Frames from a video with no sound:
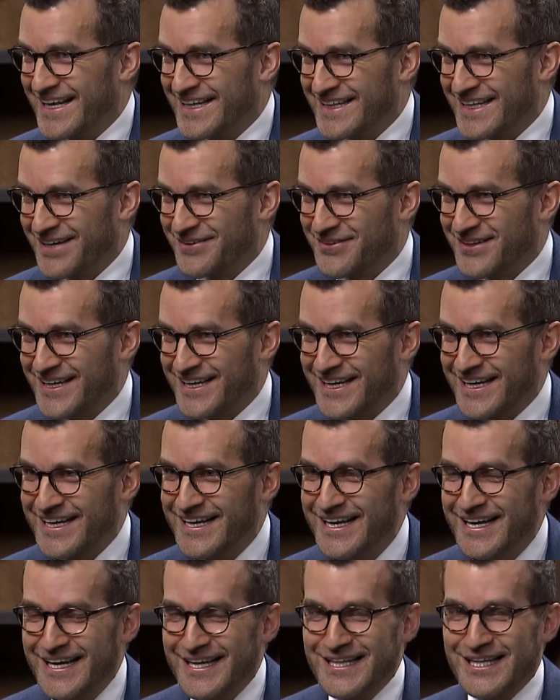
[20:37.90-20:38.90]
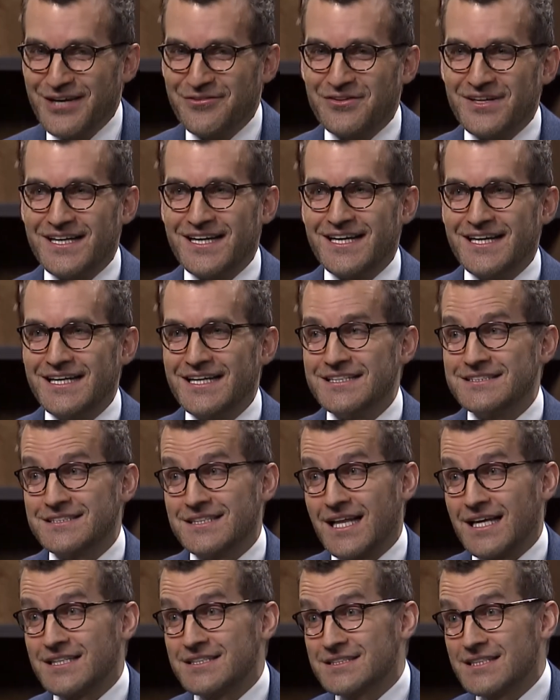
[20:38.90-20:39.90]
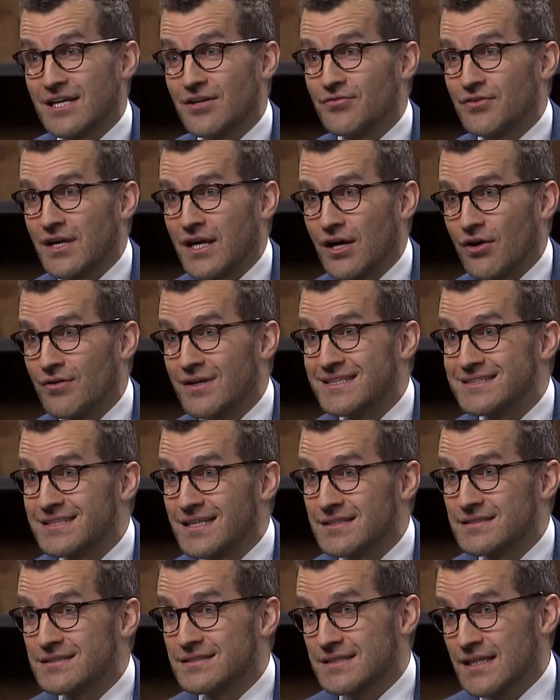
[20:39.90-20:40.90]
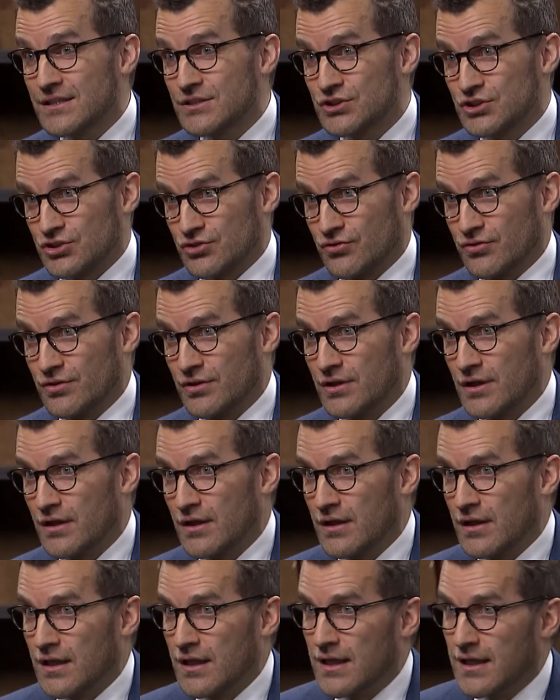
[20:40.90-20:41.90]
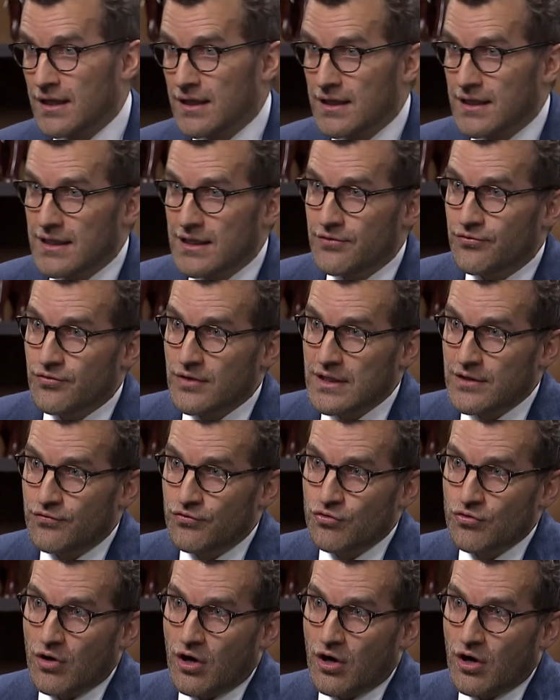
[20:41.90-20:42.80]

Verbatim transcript: definitely, definitely. It's like self care is essential. Uh, if, if you